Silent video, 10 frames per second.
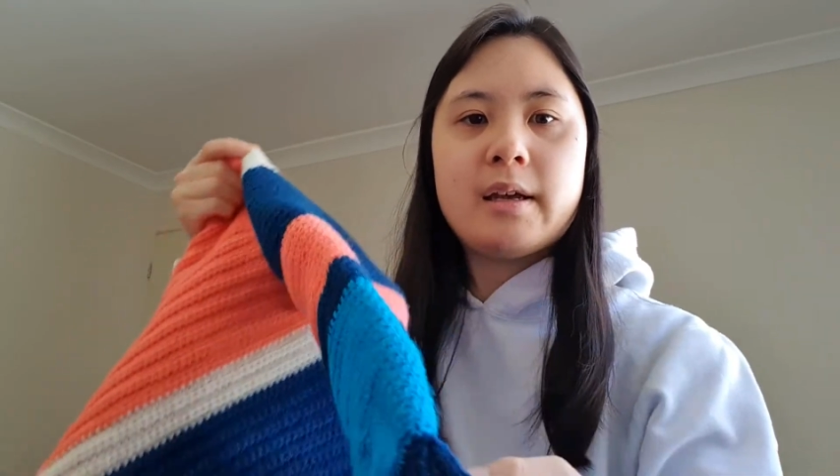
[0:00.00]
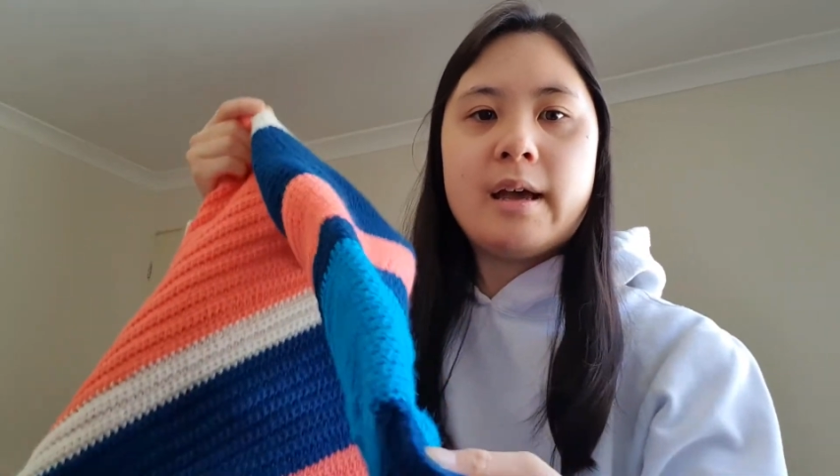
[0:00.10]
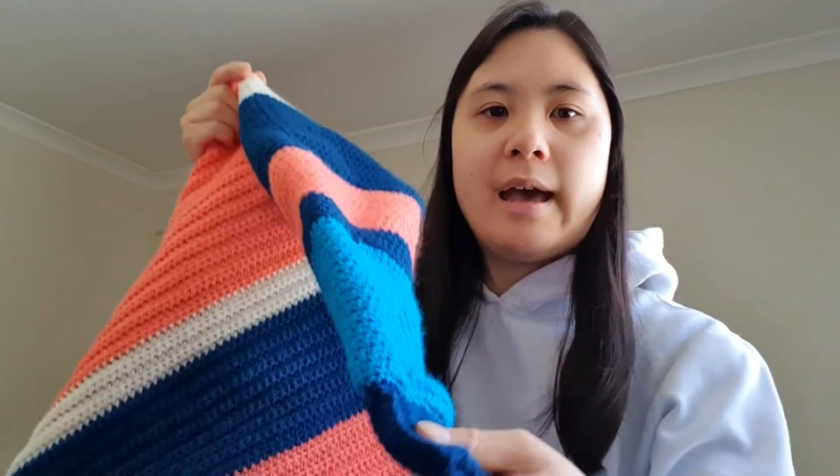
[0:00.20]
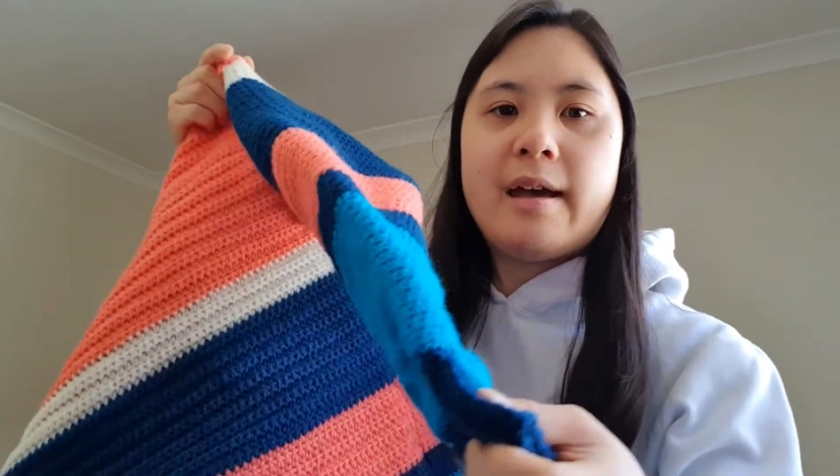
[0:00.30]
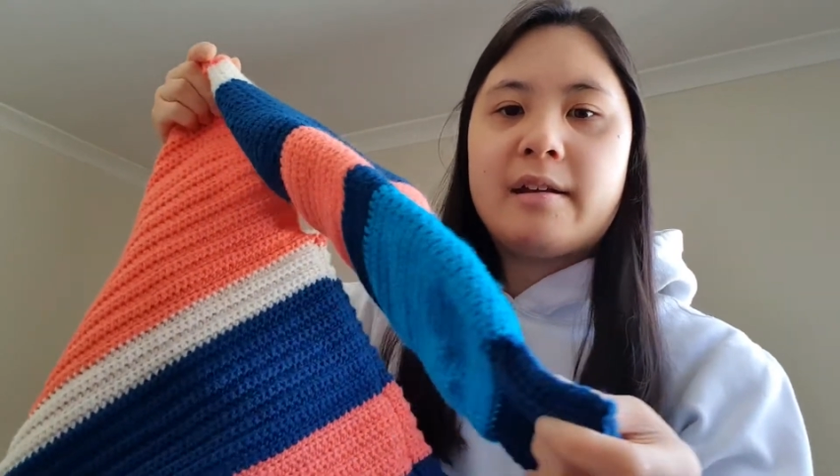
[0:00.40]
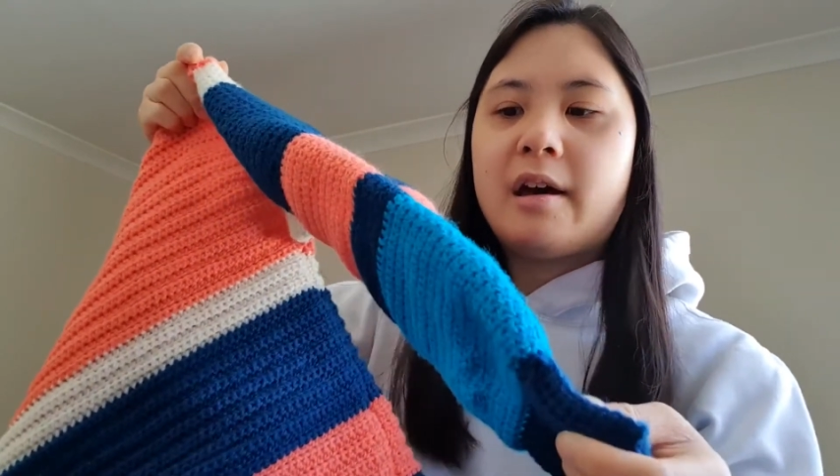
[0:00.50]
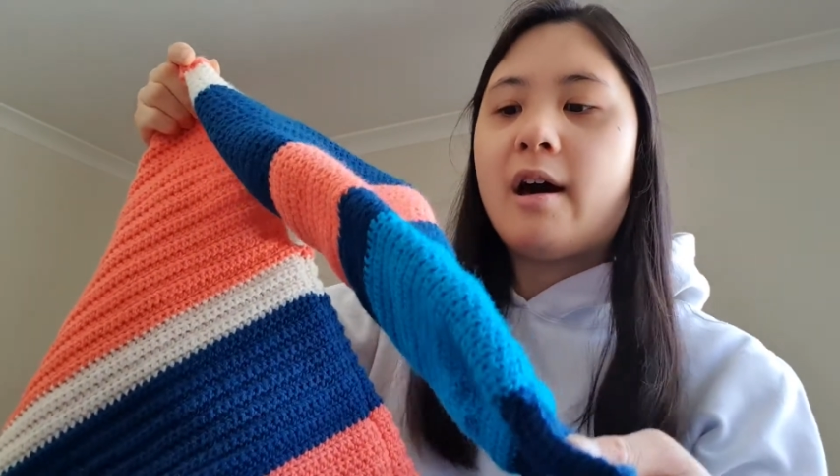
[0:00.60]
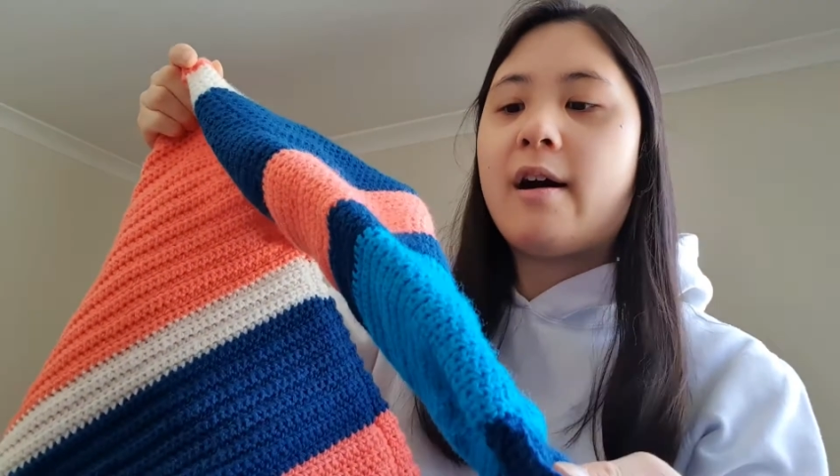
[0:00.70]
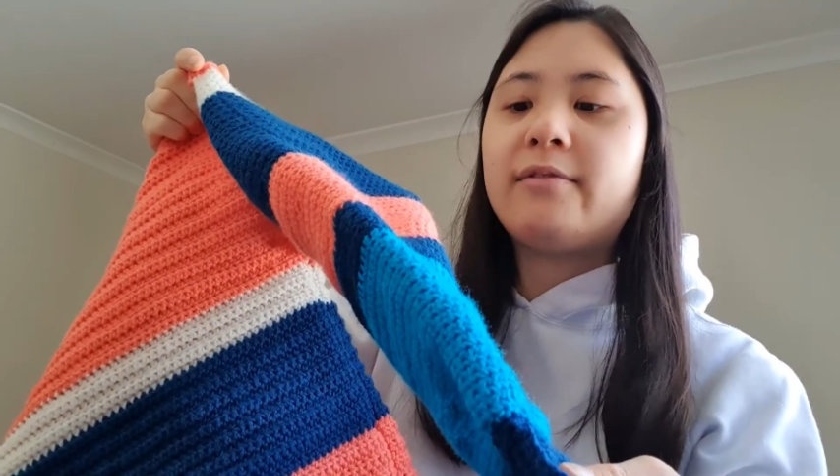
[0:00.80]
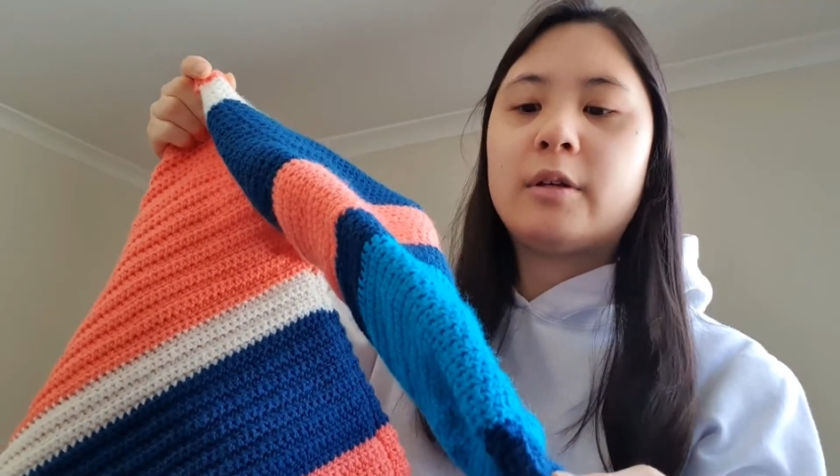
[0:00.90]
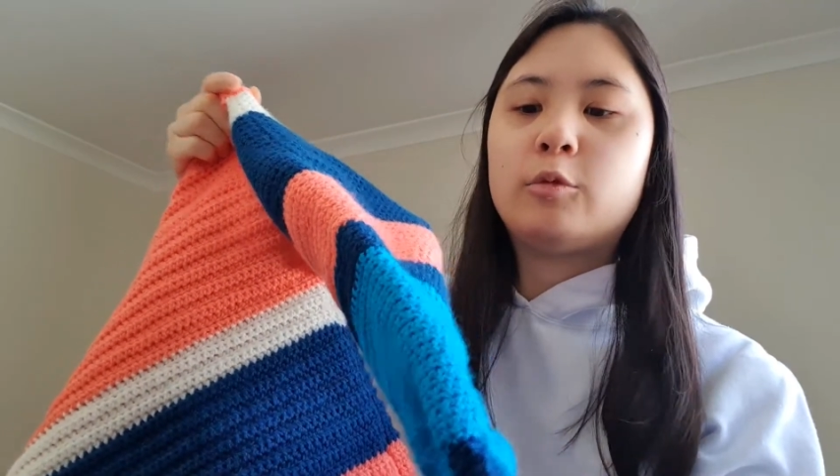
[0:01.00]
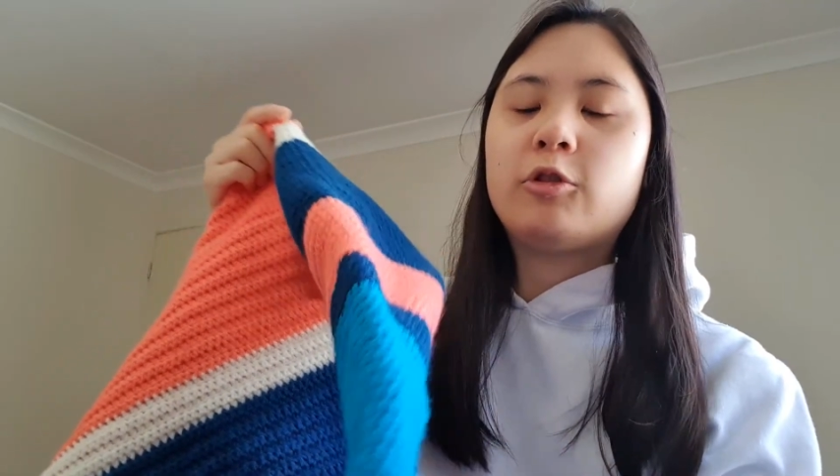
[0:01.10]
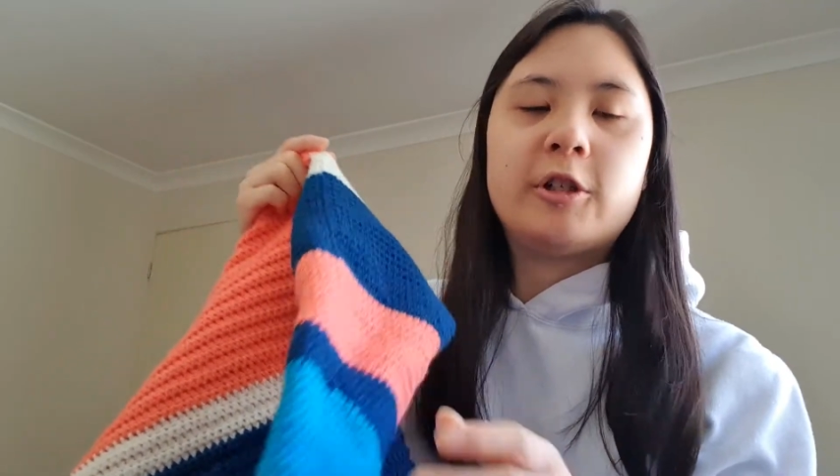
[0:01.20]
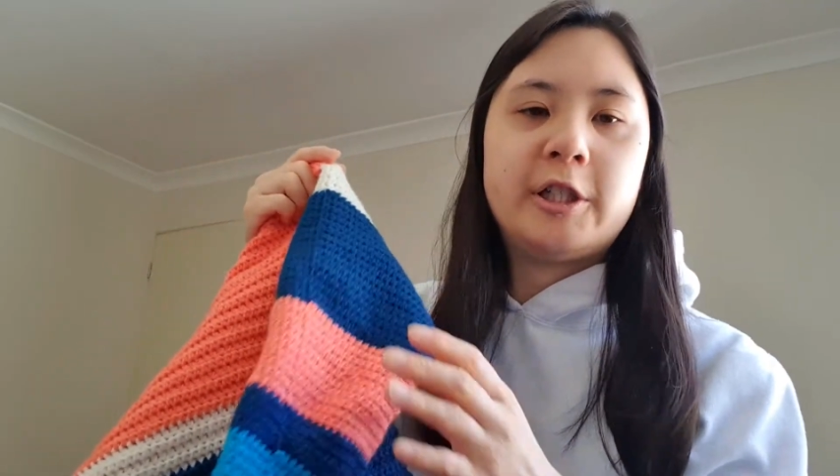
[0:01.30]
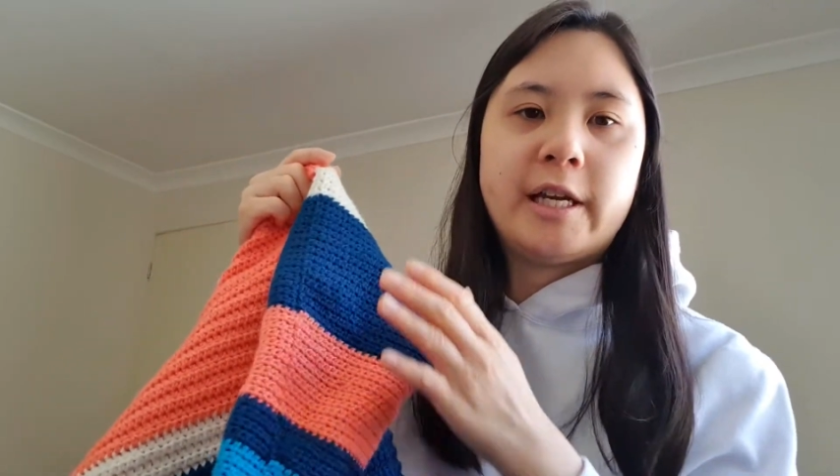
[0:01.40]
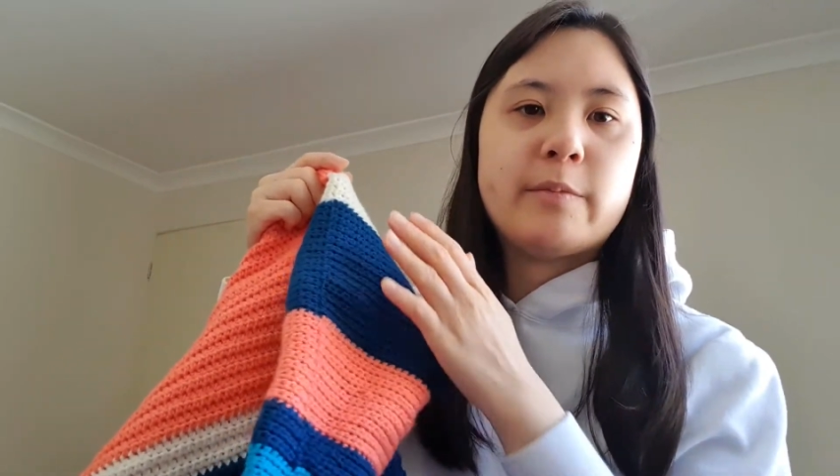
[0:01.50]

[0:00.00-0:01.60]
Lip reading: and half double crochet.